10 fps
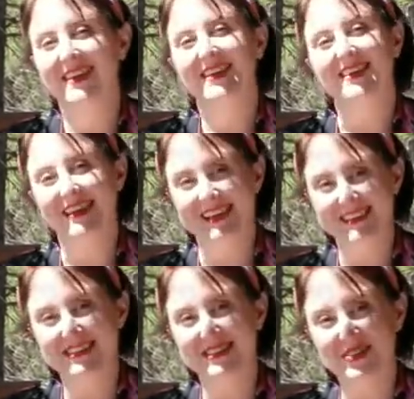The
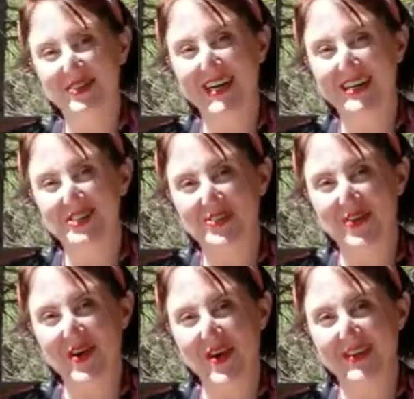illustrator
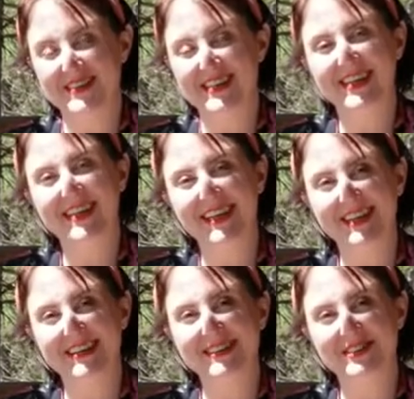draws. The
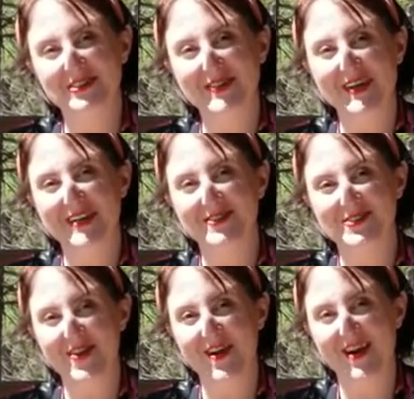illustrator
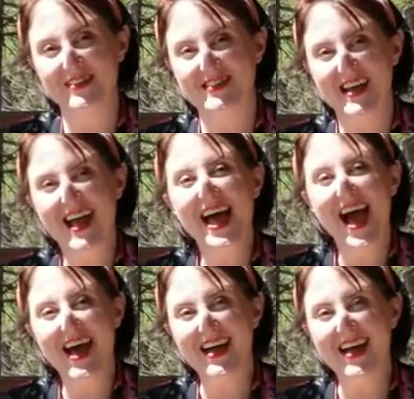draws.
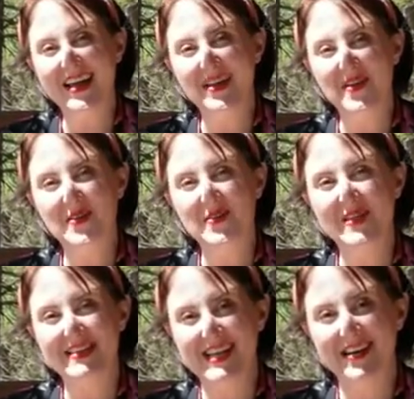Hi-ho the
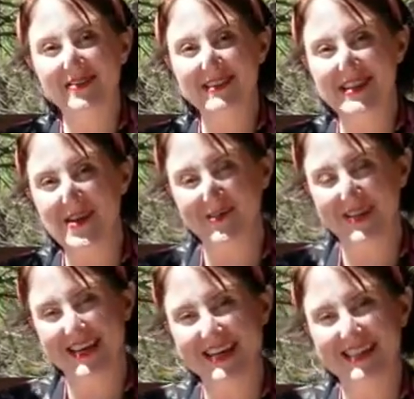dairy-o,
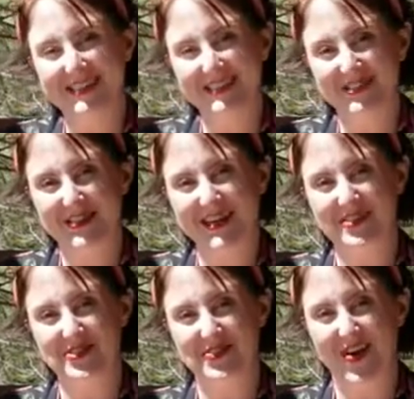the illustrator
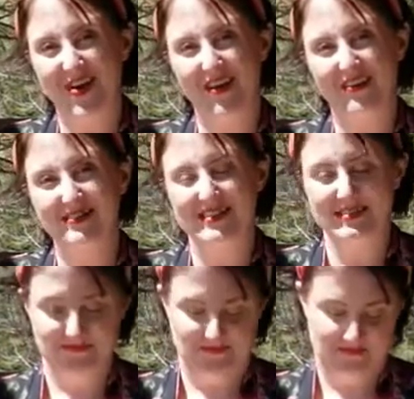draws.
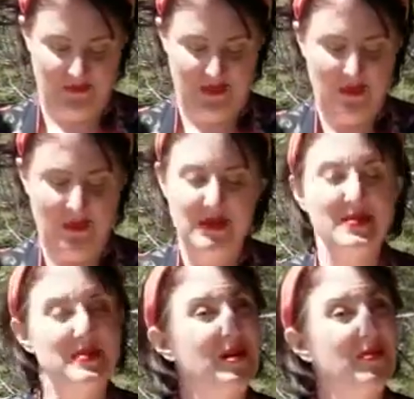
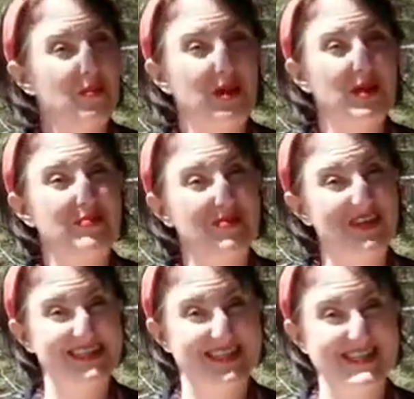What part of the book
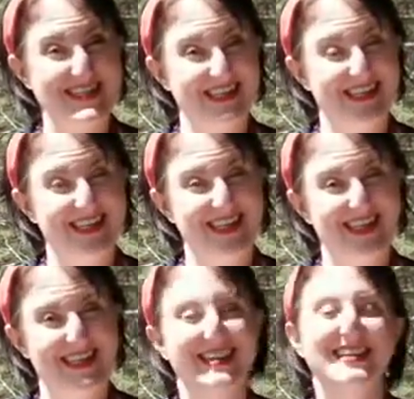is this?
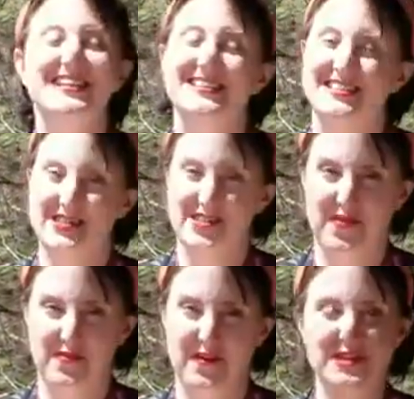Is this the
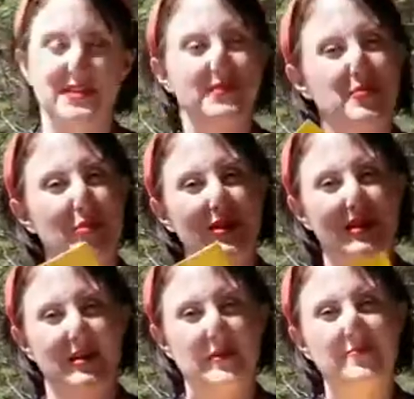front of the book?
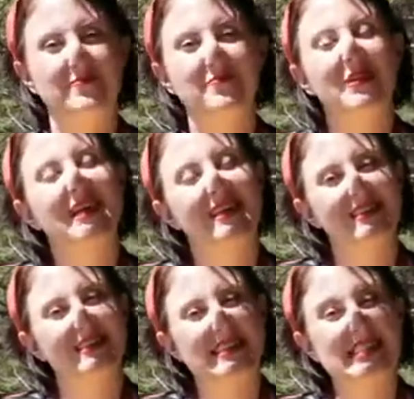
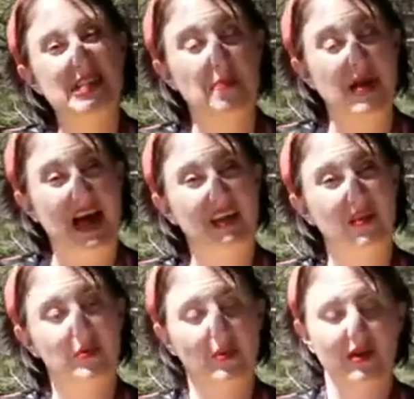This is the back of the
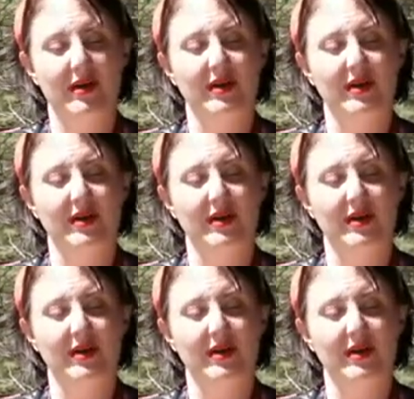book?